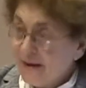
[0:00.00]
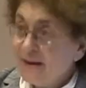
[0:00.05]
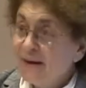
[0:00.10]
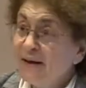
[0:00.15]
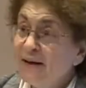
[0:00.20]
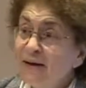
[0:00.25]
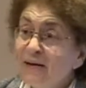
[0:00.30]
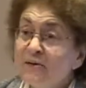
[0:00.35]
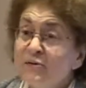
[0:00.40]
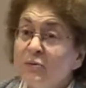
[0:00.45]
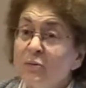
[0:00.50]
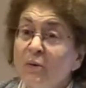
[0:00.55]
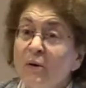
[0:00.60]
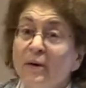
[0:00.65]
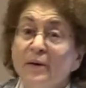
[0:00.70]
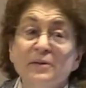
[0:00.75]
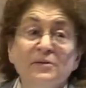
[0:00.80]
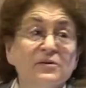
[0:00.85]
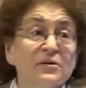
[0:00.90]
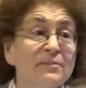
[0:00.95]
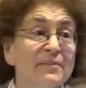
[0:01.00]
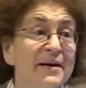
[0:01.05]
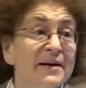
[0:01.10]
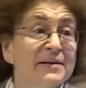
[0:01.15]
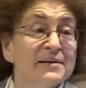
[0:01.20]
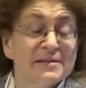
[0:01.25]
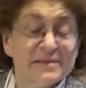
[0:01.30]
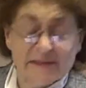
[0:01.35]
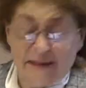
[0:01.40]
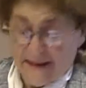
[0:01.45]
Each works to make
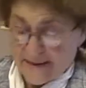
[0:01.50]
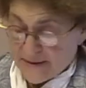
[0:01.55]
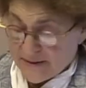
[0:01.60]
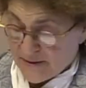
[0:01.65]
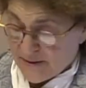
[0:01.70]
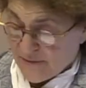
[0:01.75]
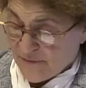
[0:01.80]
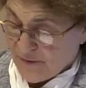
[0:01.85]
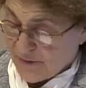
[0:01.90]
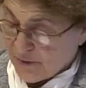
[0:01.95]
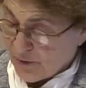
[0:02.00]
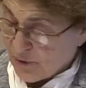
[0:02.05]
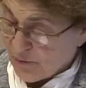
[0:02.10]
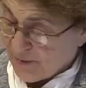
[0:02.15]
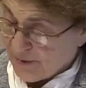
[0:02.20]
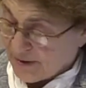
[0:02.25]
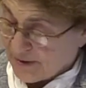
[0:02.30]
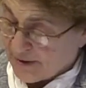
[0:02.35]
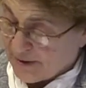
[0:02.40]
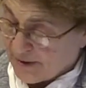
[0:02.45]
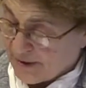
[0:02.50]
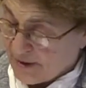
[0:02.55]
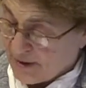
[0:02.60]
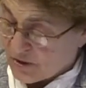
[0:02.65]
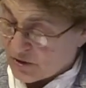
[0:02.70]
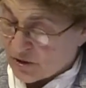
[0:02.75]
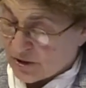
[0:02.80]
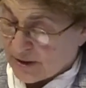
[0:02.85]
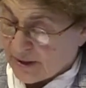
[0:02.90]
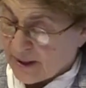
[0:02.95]
sense of the human
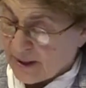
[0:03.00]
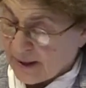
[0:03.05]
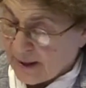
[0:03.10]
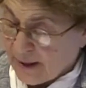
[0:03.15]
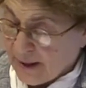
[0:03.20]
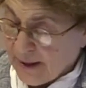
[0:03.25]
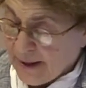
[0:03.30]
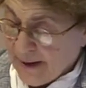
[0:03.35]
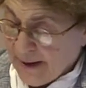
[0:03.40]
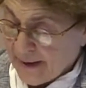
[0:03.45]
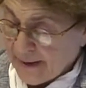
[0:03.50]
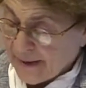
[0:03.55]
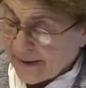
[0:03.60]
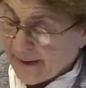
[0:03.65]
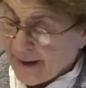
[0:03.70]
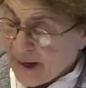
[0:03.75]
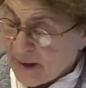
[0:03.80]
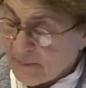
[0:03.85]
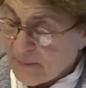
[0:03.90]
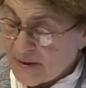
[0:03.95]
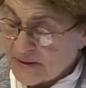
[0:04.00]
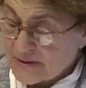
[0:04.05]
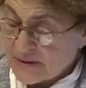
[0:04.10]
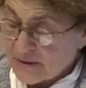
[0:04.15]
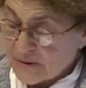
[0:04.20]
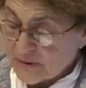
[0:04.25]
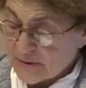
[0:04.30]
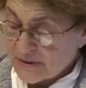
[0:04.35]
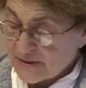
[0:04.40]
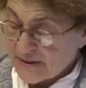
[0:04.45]
condition and can help us
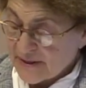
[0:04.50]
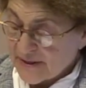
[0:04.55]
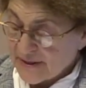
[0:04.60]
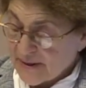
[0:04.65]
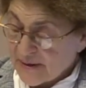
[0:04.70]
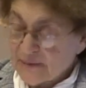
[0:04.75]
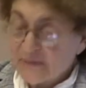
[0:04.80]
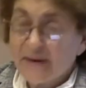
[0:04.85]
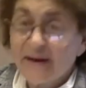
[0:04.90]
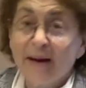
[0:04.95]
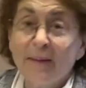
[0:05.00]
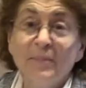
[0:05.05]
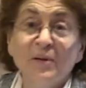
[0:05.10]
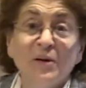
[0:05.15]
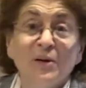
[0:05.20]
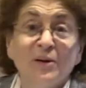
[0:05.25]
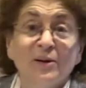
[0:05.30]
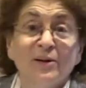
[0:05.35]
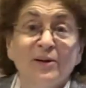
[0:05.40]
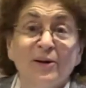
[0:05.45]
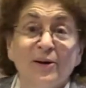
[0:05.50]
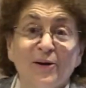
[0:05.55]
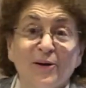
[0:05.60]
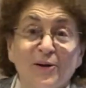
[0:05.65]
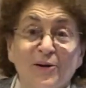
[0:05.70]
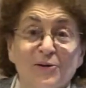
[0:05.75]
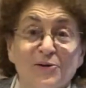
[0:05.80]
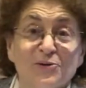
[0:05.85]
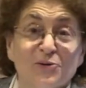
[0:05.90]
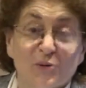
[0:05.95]
understand how chemical
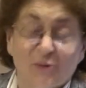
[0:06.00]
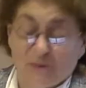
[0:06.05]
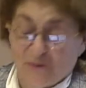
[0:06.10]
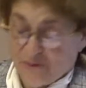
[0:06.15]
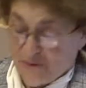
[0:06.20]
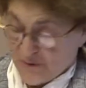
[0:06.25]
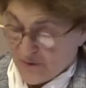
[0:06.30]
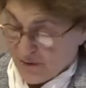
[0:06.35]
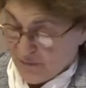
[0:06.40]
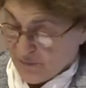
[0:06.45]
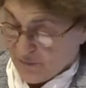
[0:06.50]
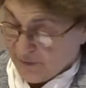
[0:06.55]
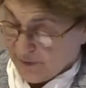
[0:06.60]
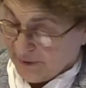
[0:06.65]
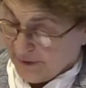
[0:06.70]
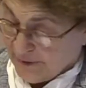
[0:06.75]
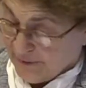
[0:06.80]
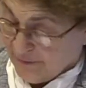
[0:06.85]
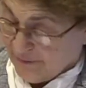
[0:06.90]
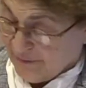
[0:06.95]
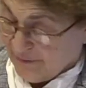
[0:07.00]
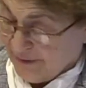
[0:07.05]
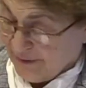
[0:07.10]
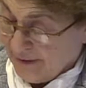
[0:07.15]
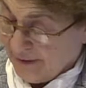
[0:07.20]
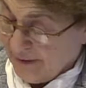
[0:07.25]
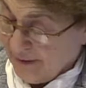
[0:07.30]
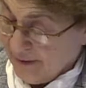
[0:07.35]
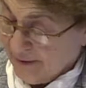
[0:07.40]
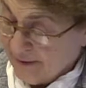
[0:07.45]
sources of relief
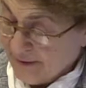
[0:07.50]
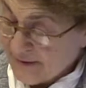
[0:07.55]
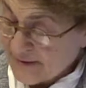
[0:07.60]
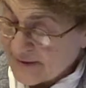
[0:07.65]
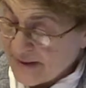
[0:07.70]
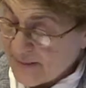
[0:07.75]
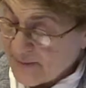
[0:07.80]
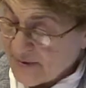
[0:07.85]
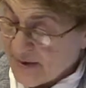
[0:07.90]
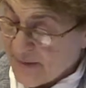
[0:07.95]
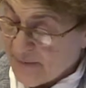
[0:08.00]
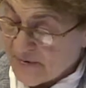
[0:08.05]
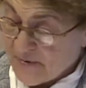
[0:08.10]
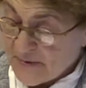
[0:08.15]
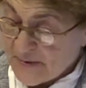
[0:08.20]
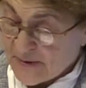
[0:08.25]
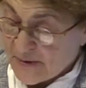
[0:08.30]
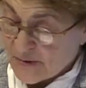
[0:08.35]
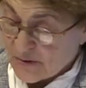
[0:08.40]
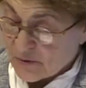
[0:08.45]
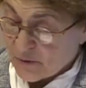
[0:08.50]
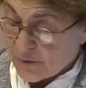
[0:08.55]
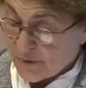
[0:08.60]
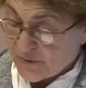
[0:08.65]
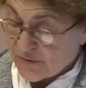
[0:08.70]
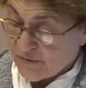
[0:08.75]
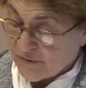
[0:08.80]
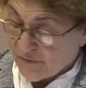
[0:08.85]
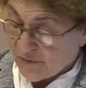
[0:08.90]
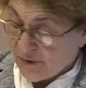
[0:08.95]
can sometimes be the source
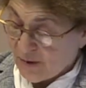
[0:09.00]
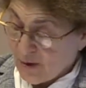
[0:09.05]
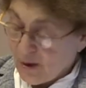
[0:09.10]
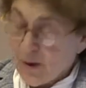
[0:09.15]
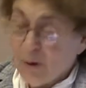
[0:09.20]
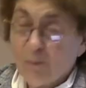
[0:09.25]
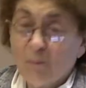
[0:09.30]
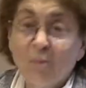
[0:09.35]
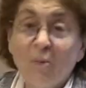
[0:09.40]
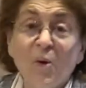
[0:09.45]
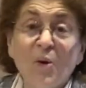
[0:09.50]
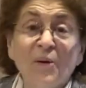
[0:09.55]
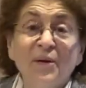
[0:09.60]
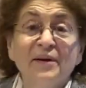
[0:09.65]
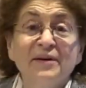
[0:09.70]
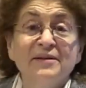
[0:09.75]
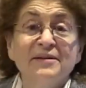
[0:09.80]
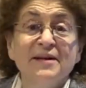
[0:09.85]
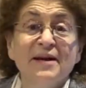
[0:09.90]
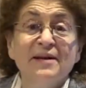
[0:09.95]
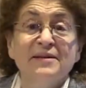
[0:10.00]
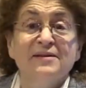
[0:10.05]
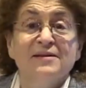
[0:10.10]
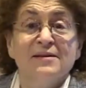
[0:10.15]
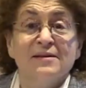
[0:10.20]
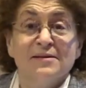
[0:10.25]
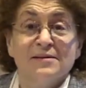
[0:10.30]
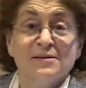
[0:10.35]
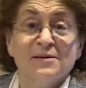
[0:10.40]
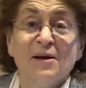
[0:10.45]
of more intense
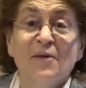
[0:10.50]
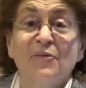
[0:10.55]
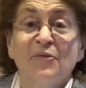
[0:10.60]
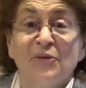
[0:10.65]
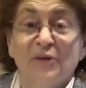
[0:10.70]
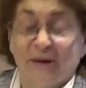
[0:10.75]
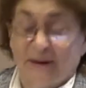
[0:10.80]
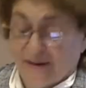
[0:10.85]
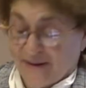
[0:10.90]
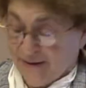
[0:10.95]
suffering